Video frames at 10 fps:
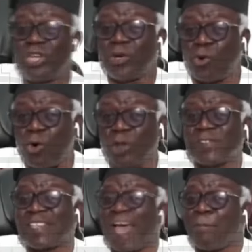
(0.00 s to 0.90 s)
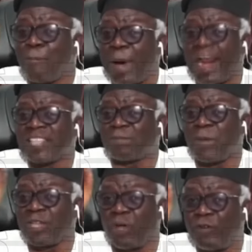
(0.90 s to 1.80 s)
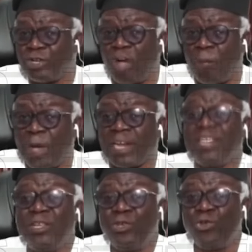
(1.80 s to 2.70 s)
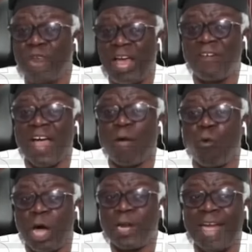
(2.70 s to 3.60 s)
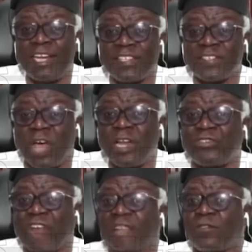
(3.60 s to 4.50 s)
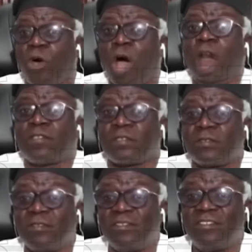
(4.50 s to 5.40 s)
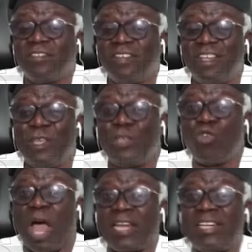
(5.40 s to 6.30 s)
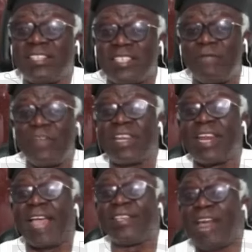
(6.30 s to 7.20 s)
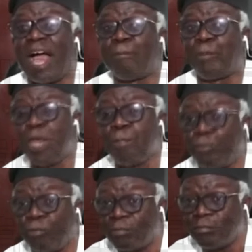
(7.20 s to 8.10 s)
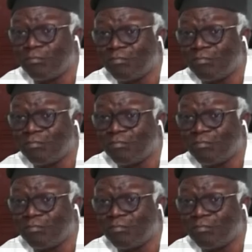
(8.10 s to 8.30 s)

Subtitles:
to the colossal embarrassment of the government, you never awarded this contract to us, you are deceiving the Nigerian people